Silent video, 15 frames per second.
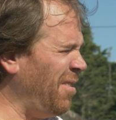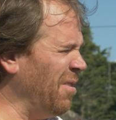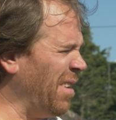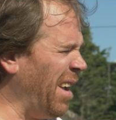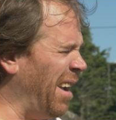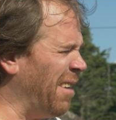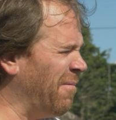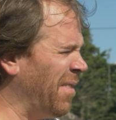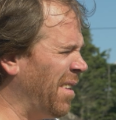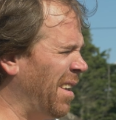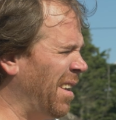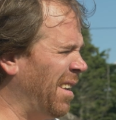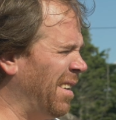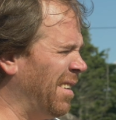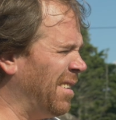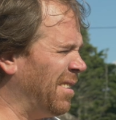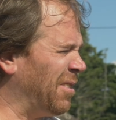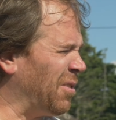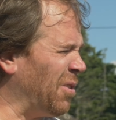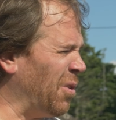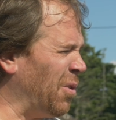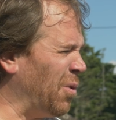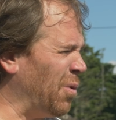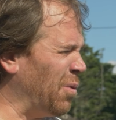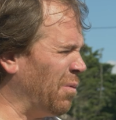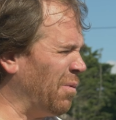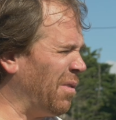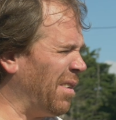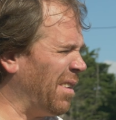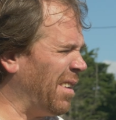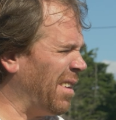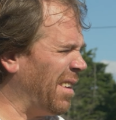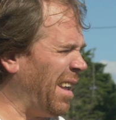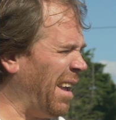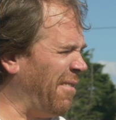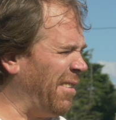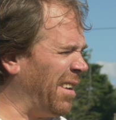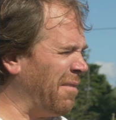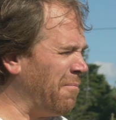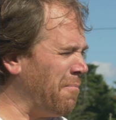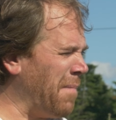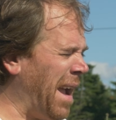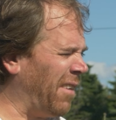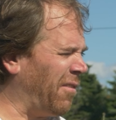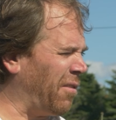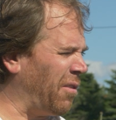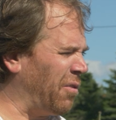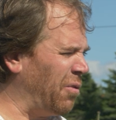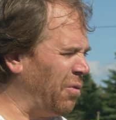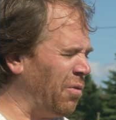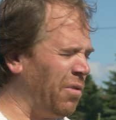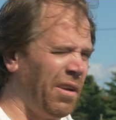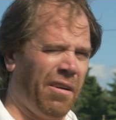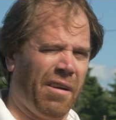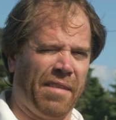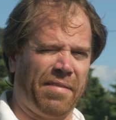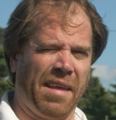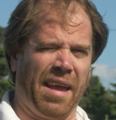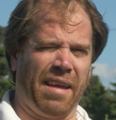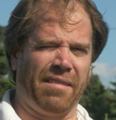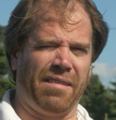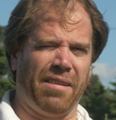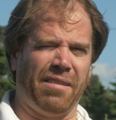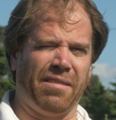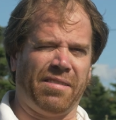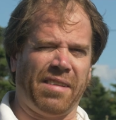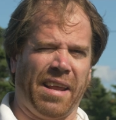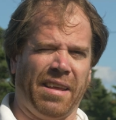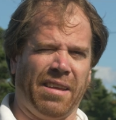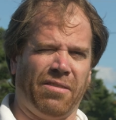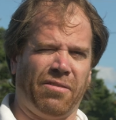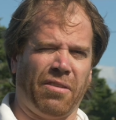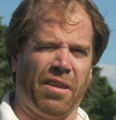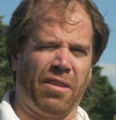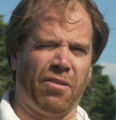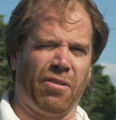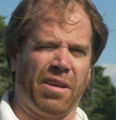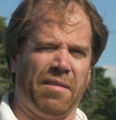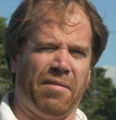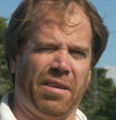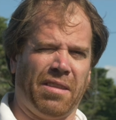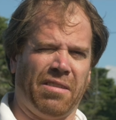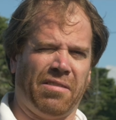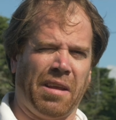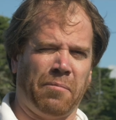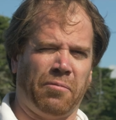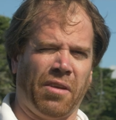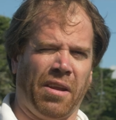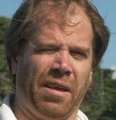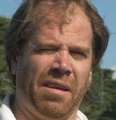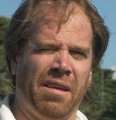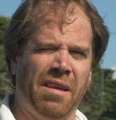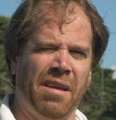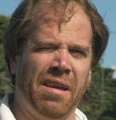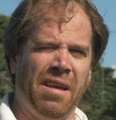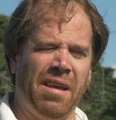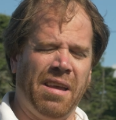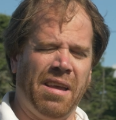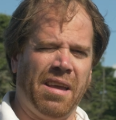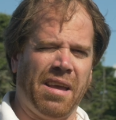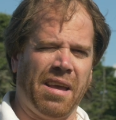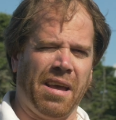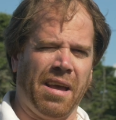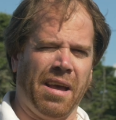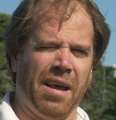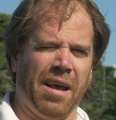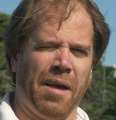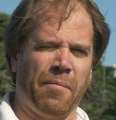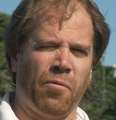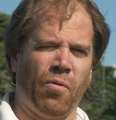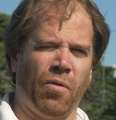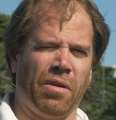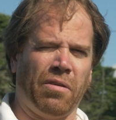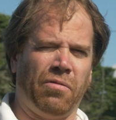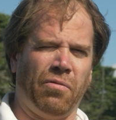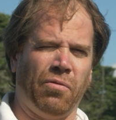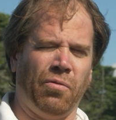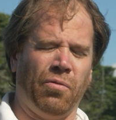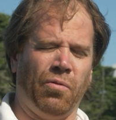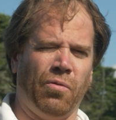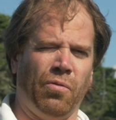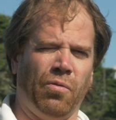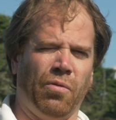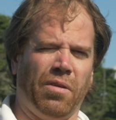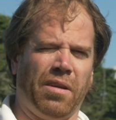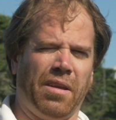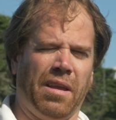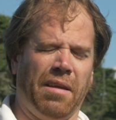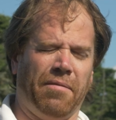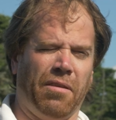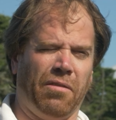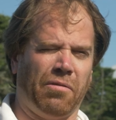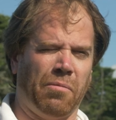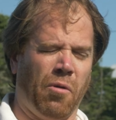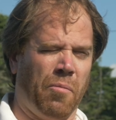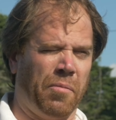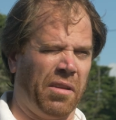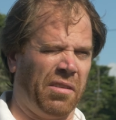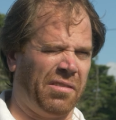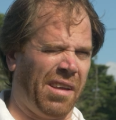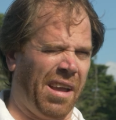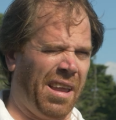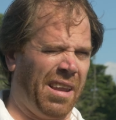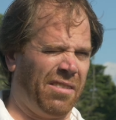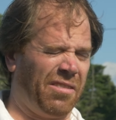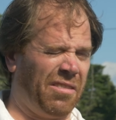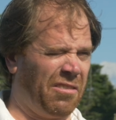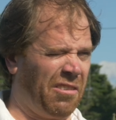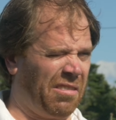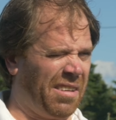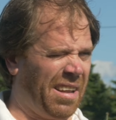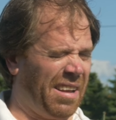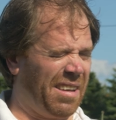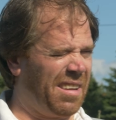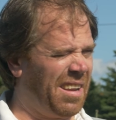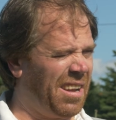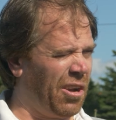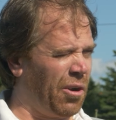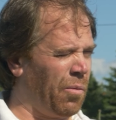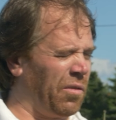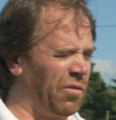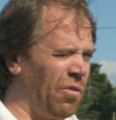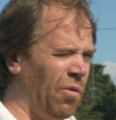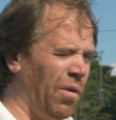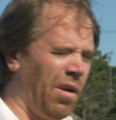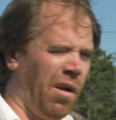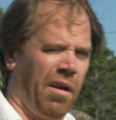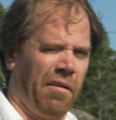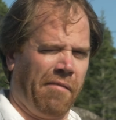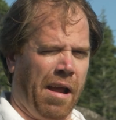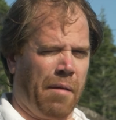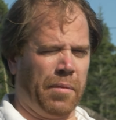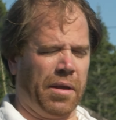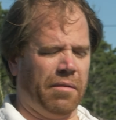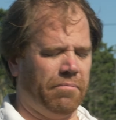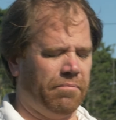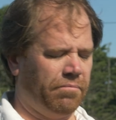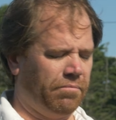Okay, so having matched the two there at that setting so that they're giving the same setting, I'm going to give this a moment of silence and just let you hear what's going on around me.